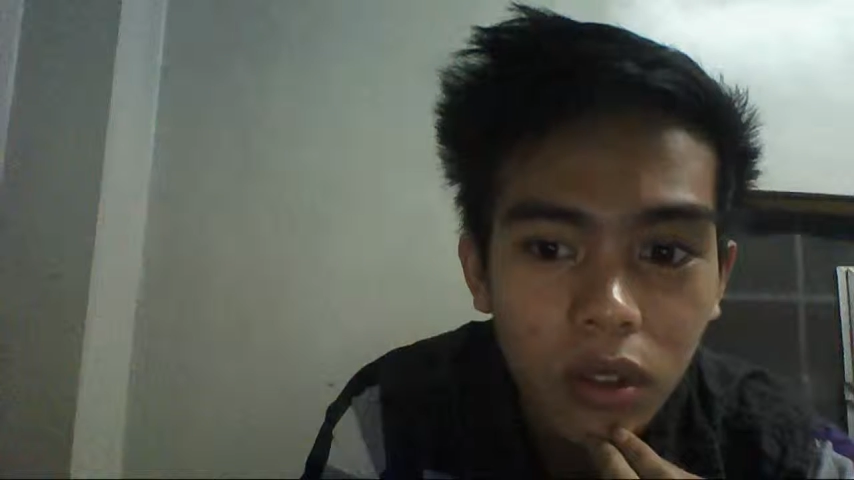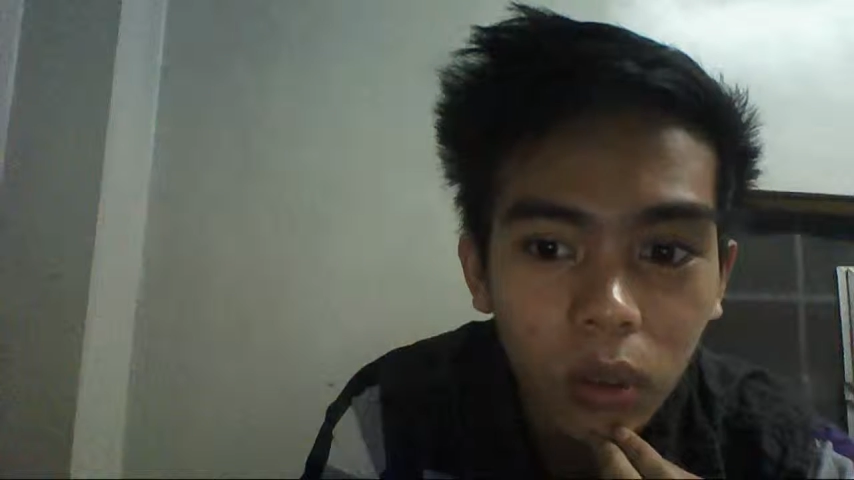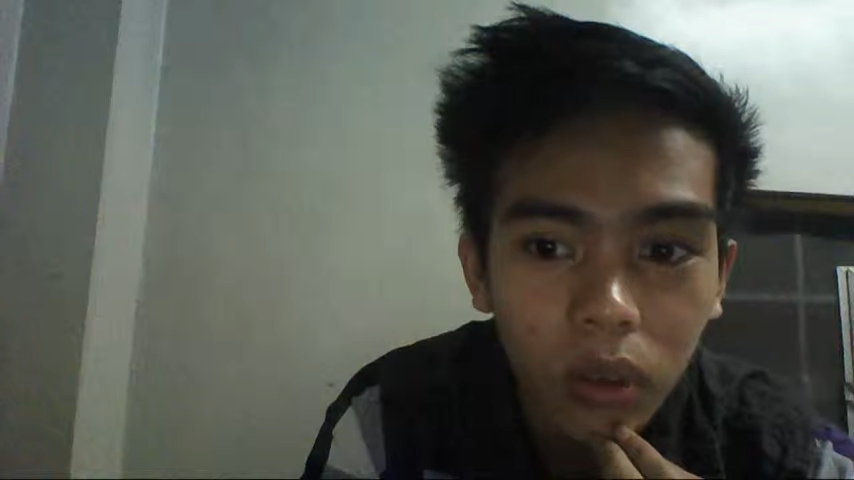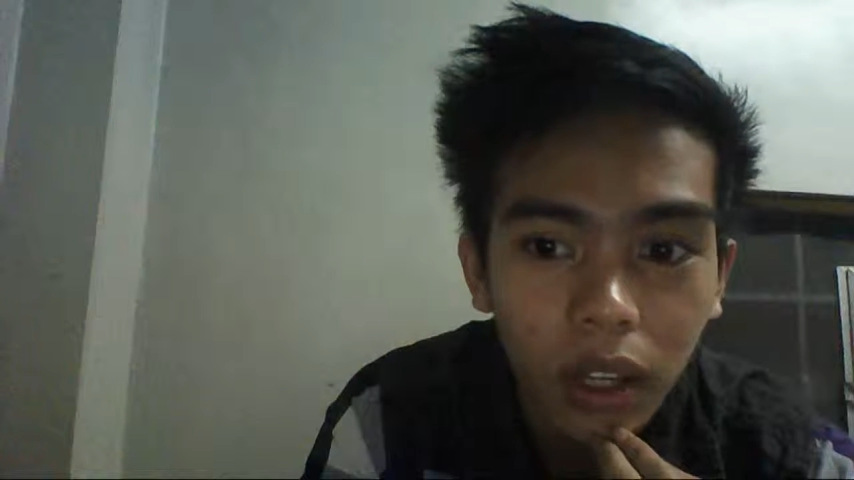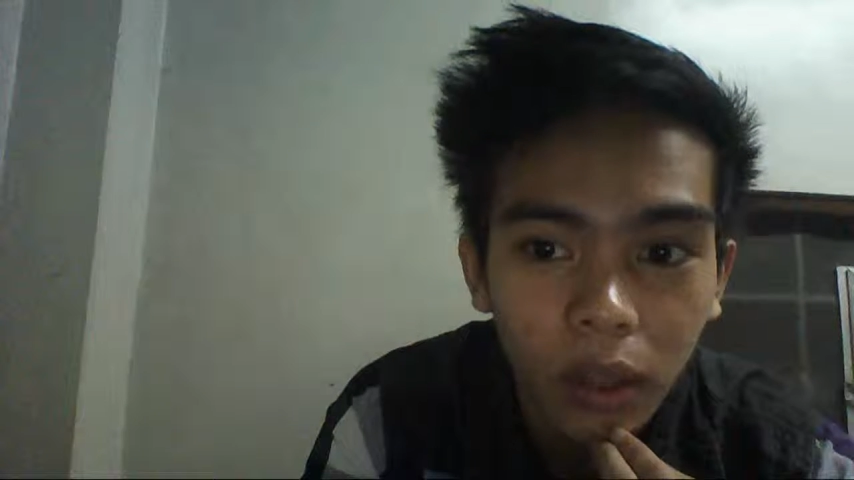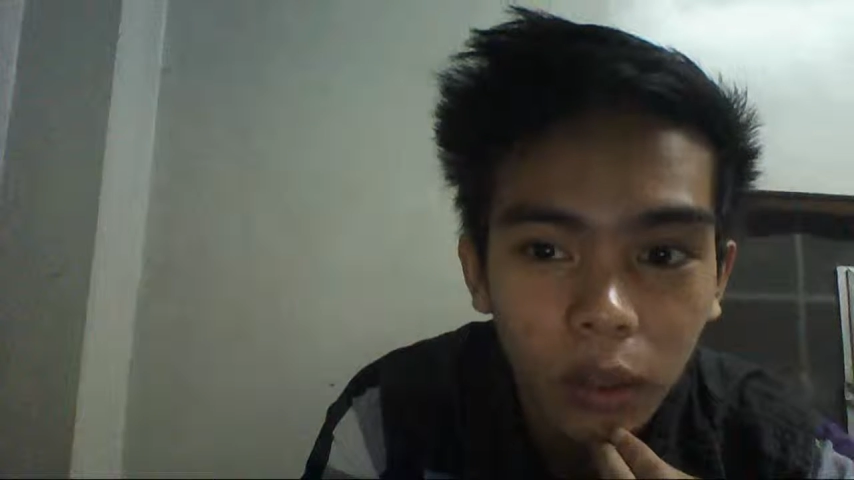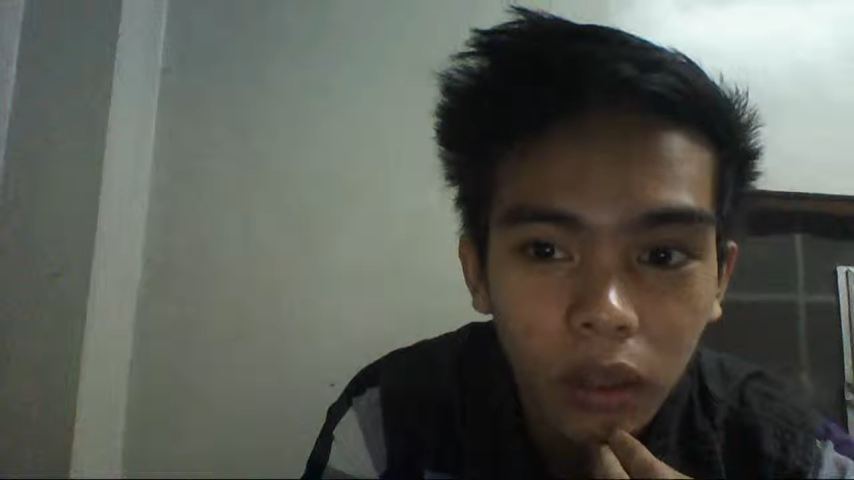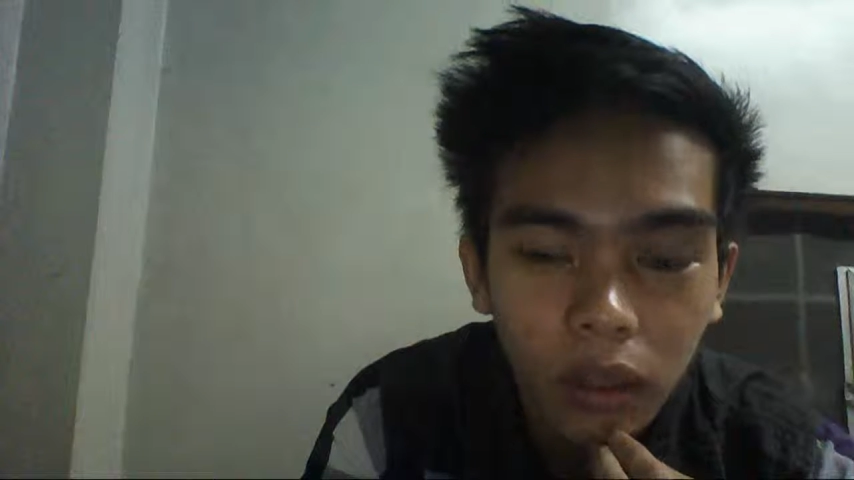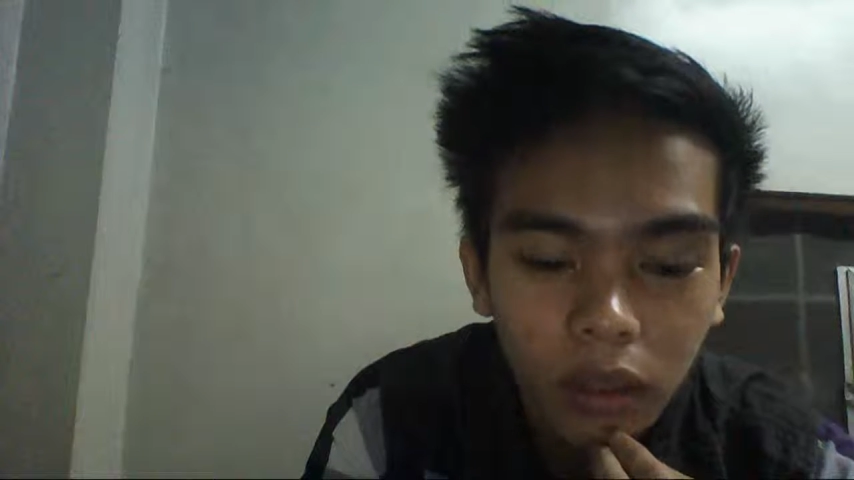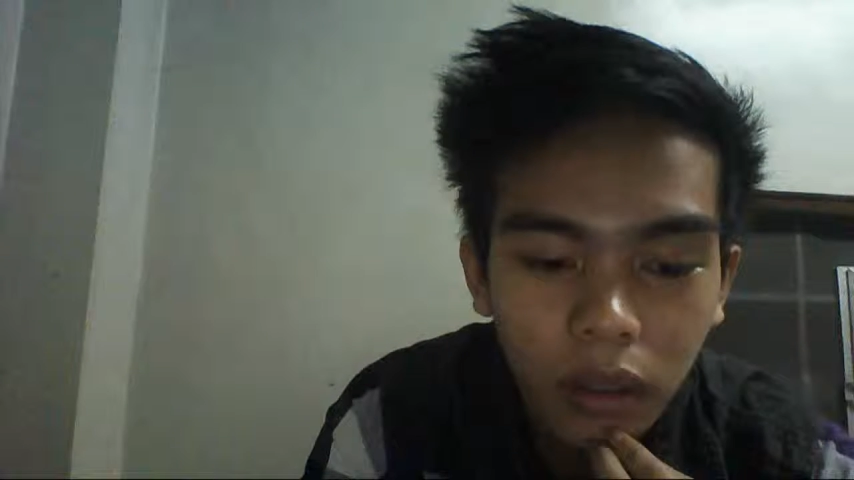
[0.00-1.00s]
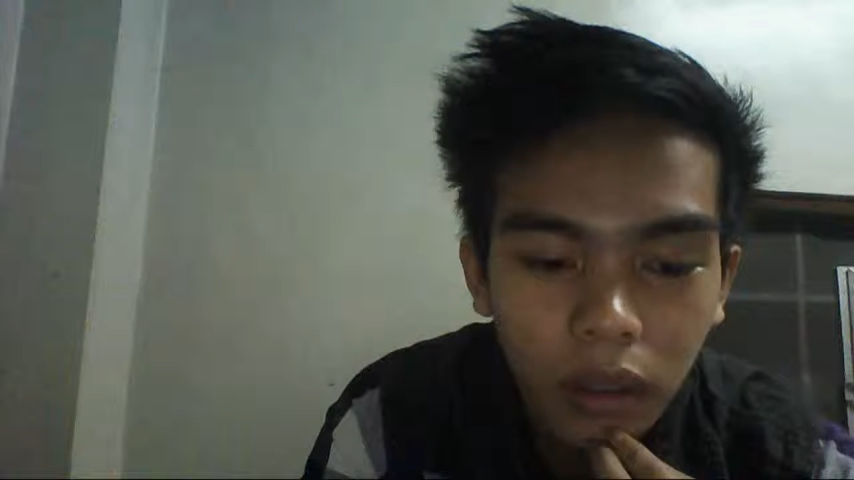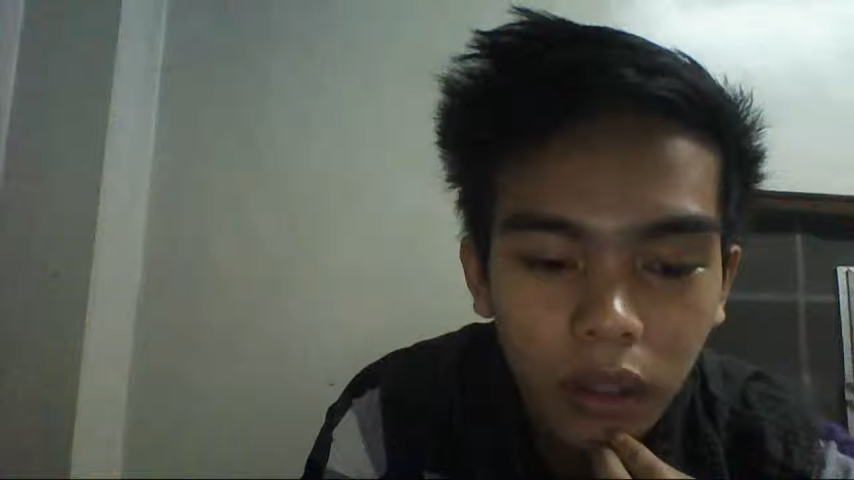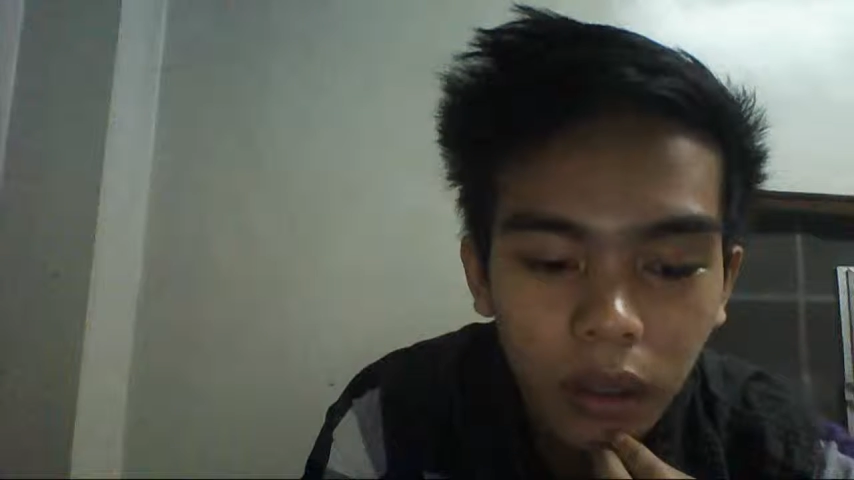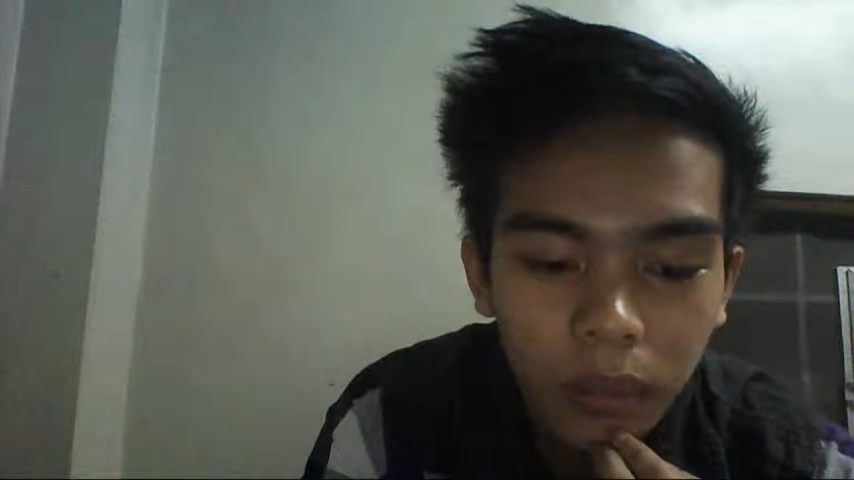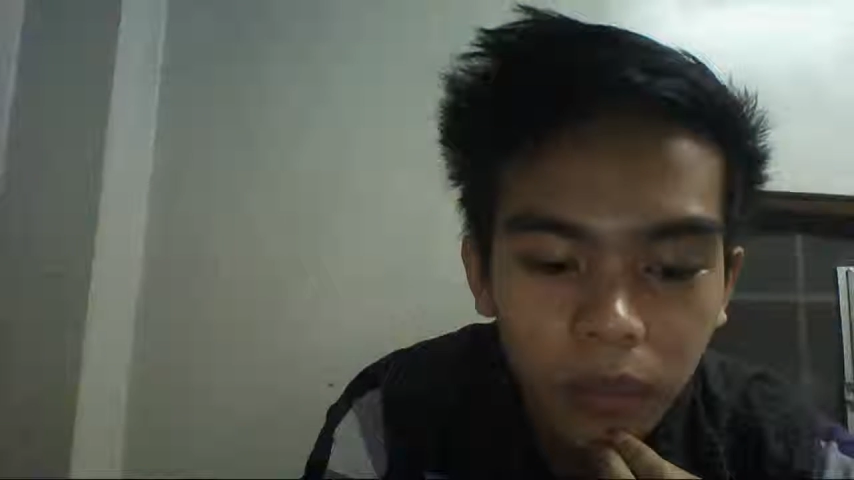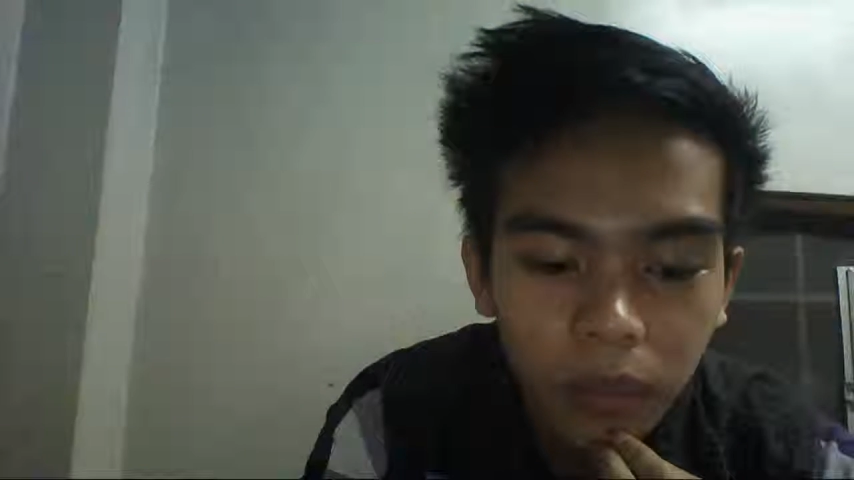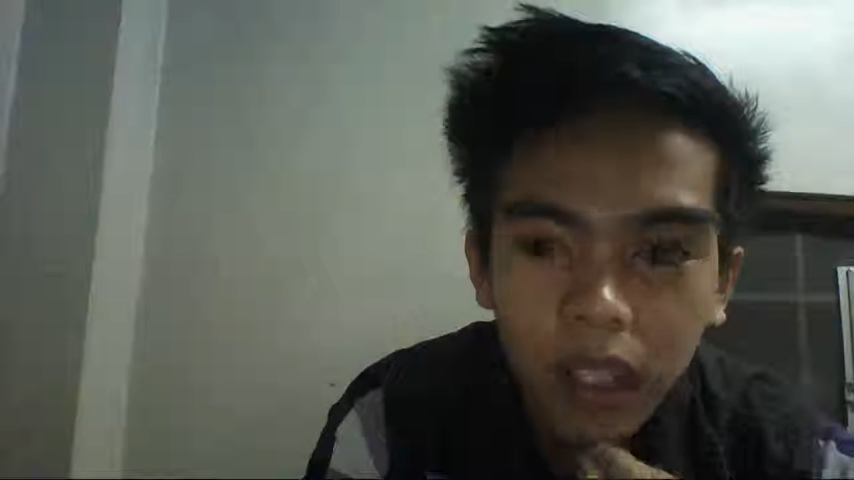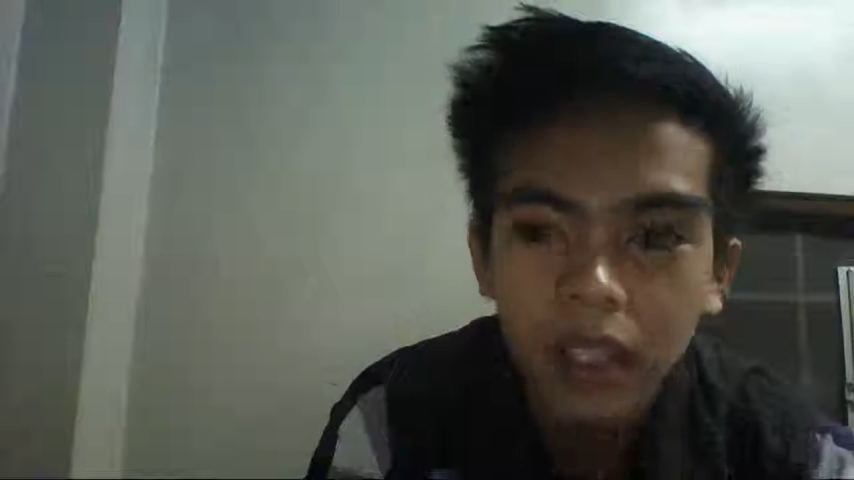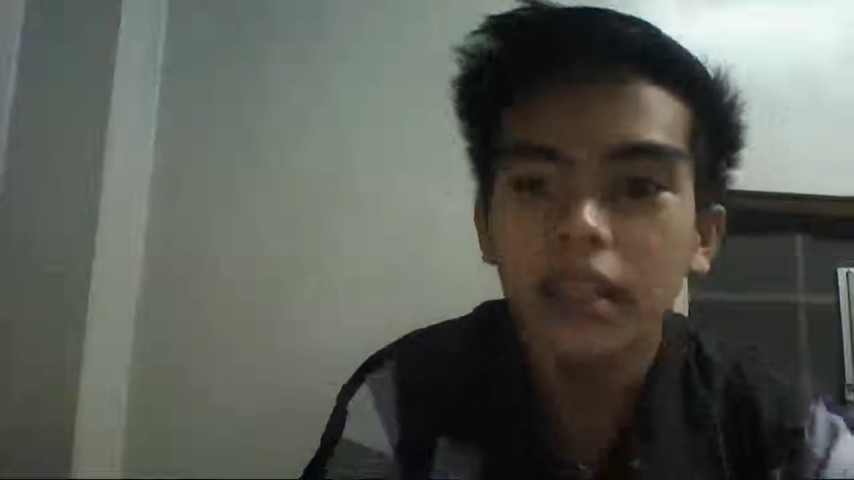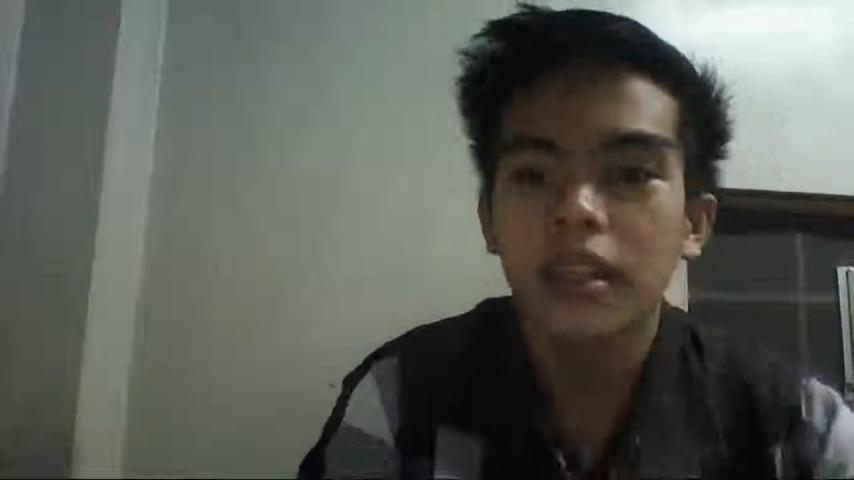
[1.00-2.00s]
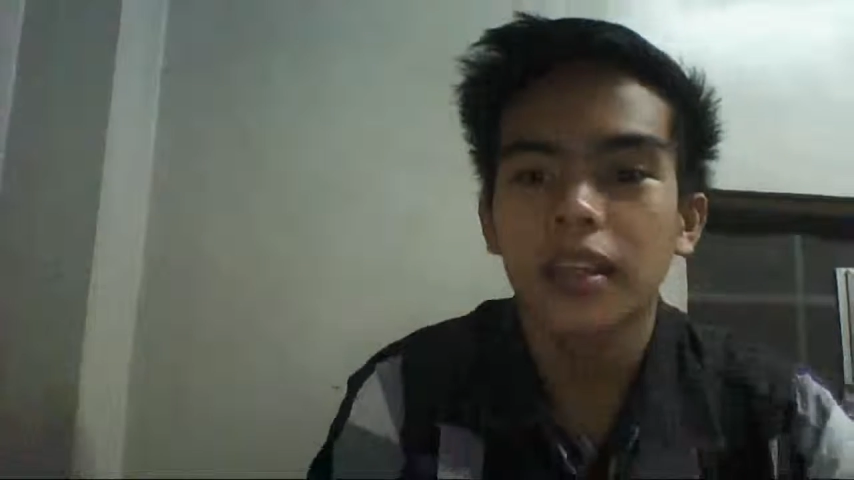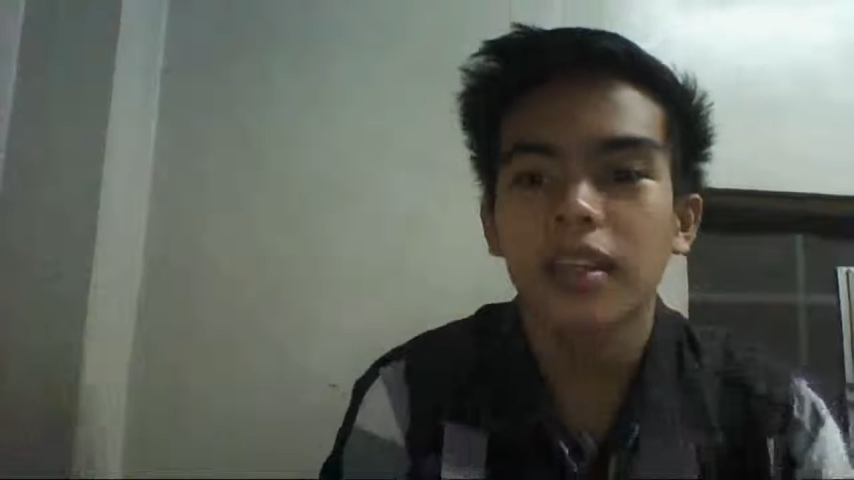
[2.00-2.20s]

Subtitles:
down, they